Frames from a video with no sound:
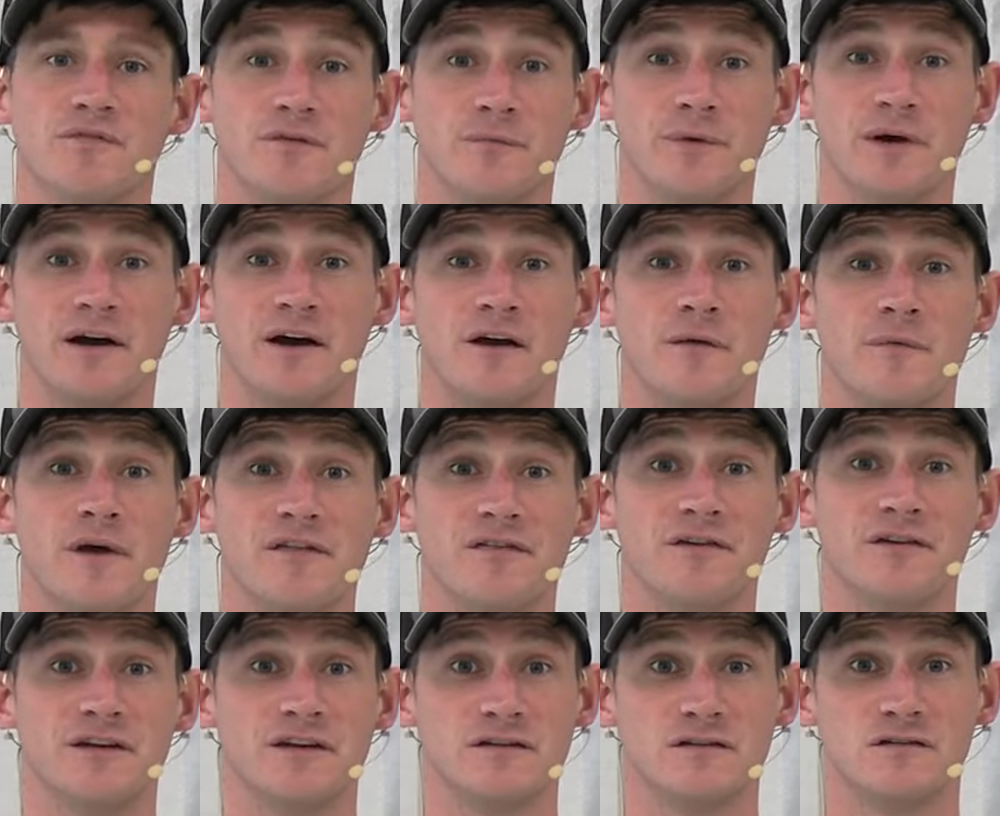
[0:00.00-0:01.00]
of the barrier
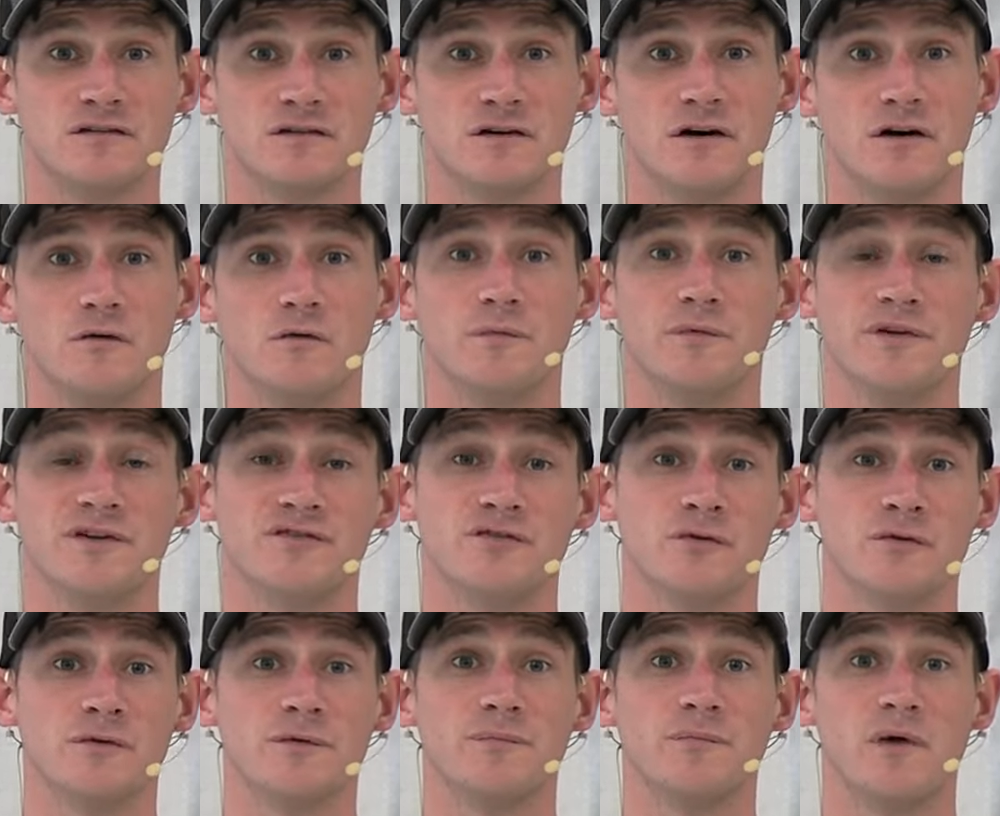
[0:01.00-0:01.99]
method install will be
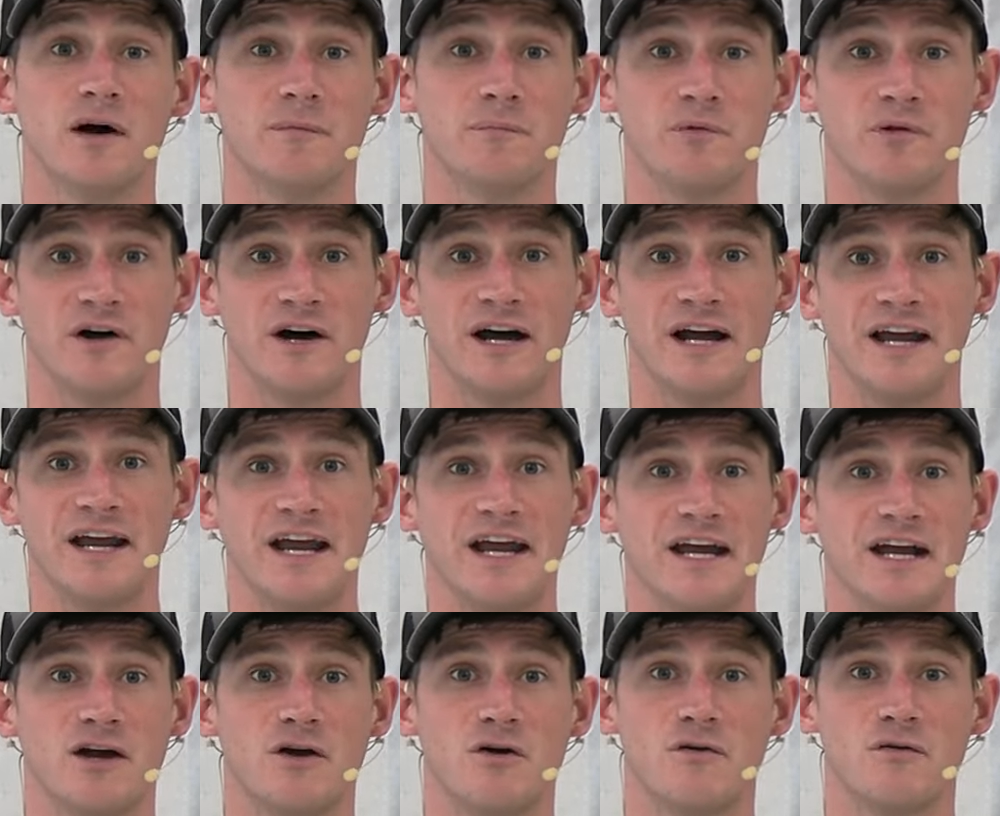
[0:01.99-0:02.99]
to apply
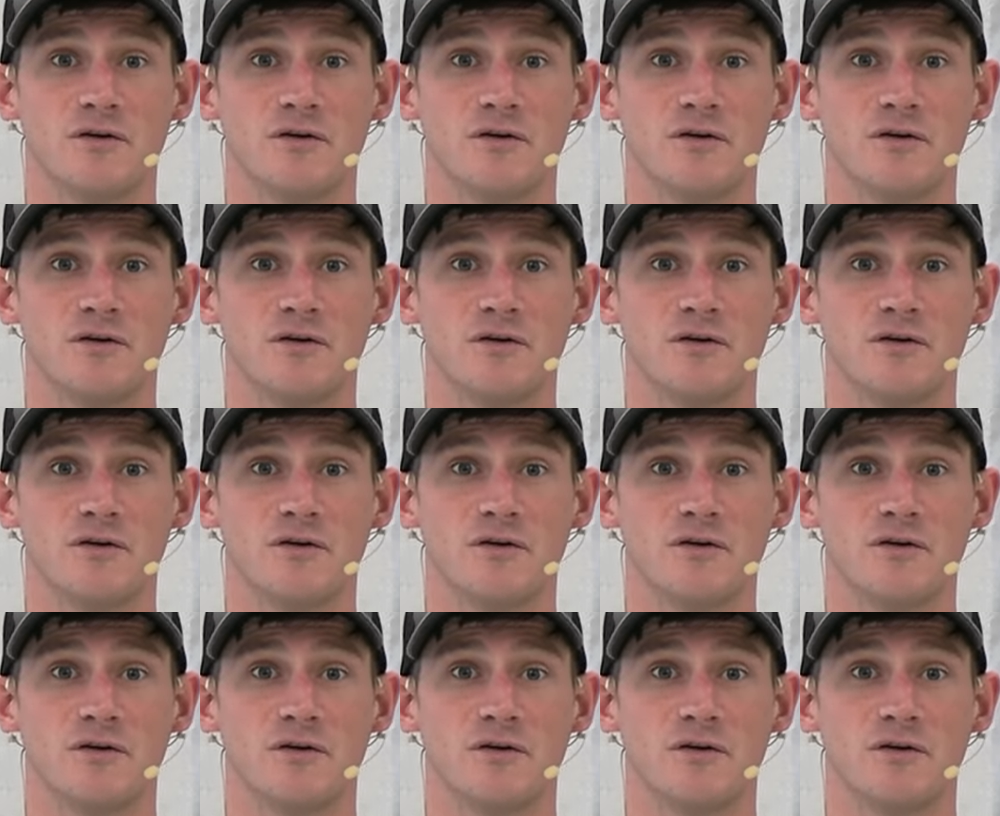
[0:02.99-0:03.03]
a